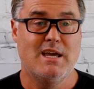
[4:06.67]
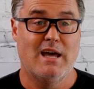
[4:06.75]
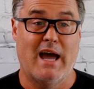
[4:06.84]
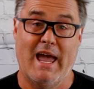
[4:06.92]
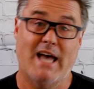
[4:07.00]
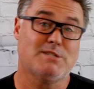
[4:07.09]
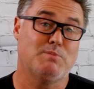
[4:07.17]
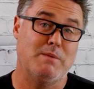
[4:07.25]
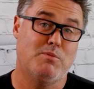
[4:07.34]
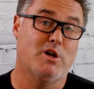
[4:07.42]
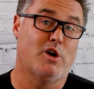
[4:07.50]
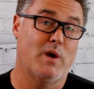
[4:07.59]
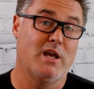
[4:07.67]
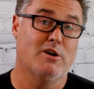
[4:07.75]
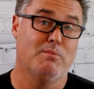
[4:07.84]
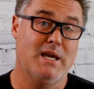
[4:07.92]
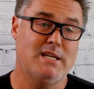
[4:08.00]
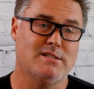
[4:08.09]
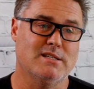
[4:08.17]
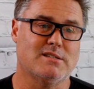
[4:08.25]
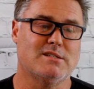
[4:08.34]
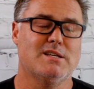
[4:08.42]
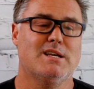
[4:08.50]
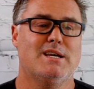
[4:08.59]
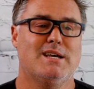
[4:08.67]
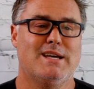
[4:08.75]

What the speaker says: ask people on a regular basis.